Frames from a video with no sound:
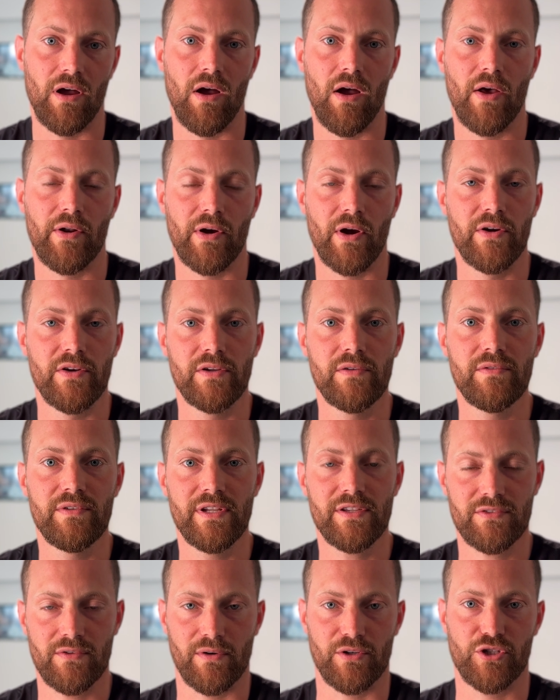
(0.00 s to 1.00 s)
on our new
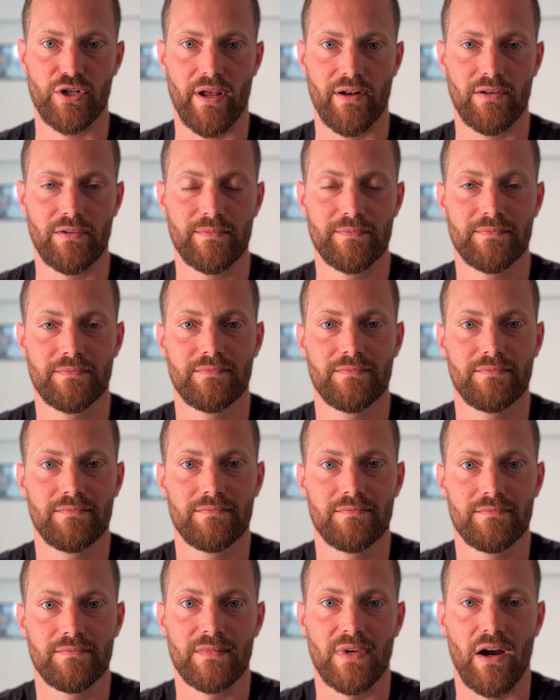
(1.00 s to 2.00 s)
Discord channel.
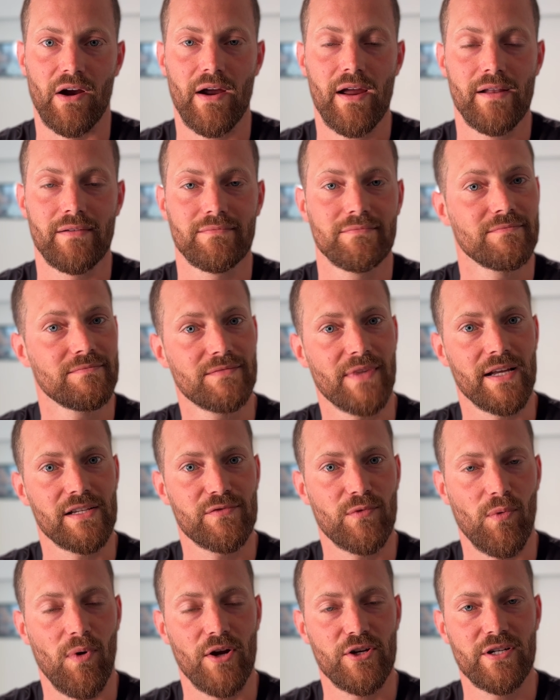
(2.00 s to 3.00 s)
All right. Thanks
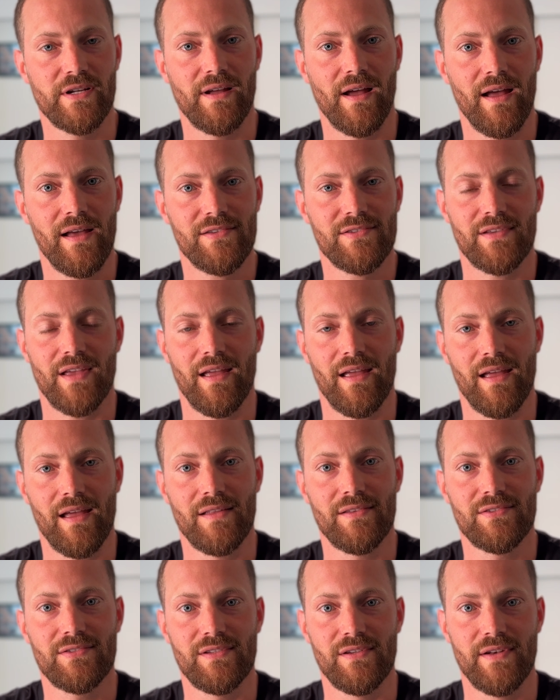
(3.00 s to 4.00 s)
for watching, guys,
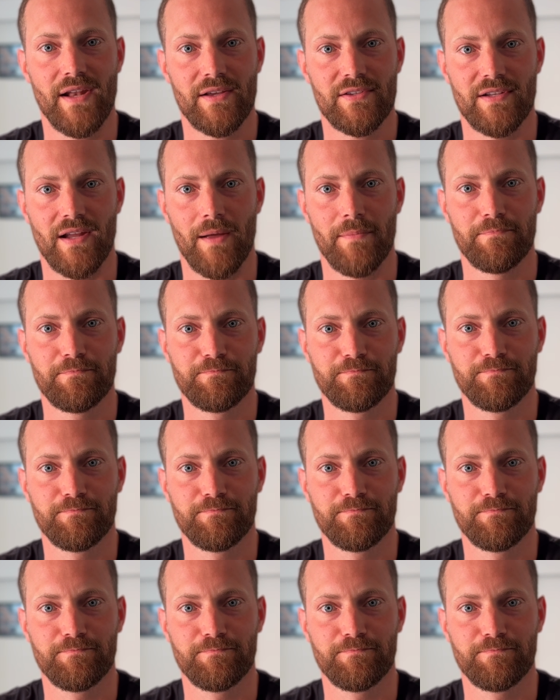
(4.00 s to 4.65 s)
and see you next time.